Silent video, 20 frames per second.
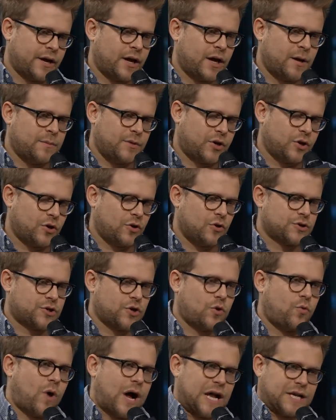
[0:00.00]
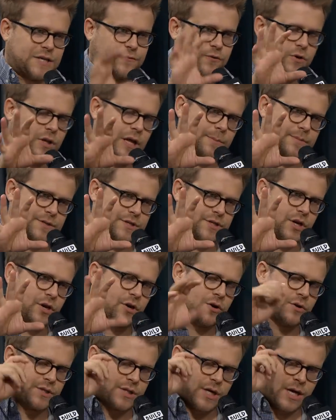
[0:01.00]
Um, you can also watch full
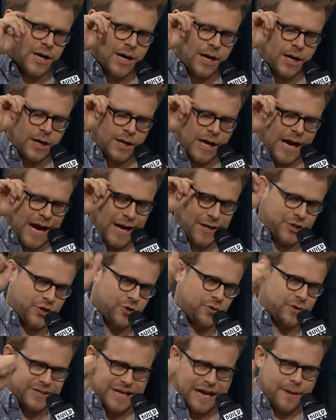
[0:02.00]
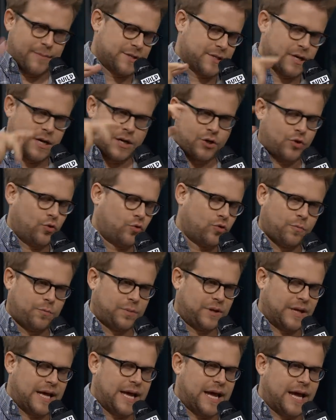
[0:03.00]
episodes on iTunes, Amazon, Google
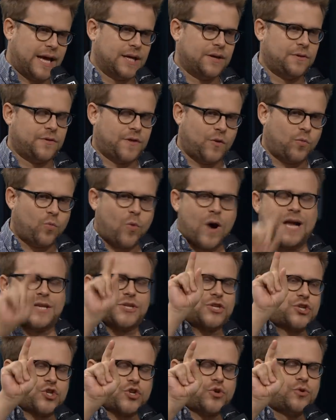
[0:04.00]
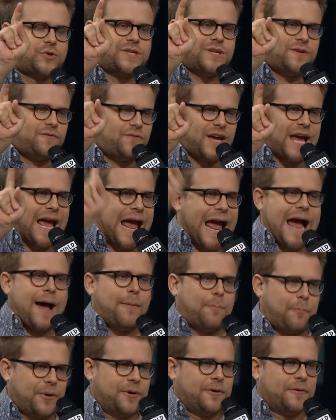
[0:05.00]
Play, the cool. Watch True T V
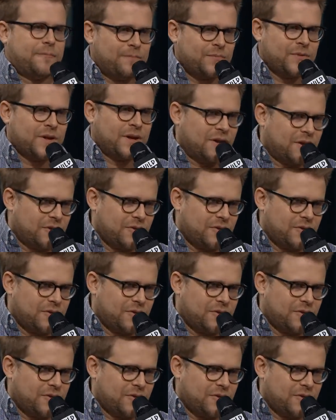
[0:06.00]
app. Cool.